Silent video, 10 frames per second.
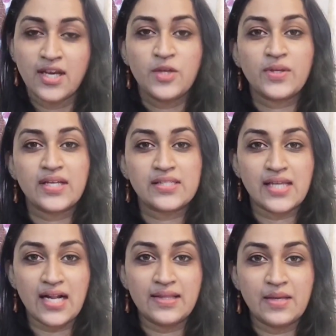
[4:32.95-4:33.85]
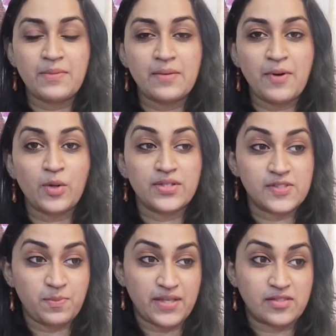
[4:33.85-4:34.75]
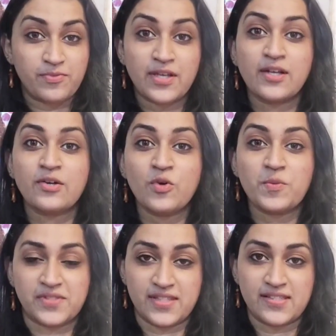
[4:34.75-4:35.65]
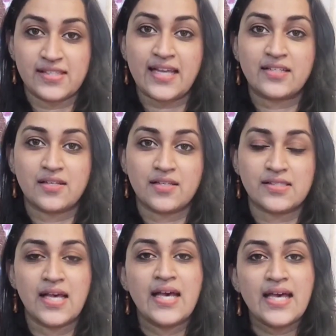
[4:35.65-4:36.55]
You can tell them about the specific groups, the sectors.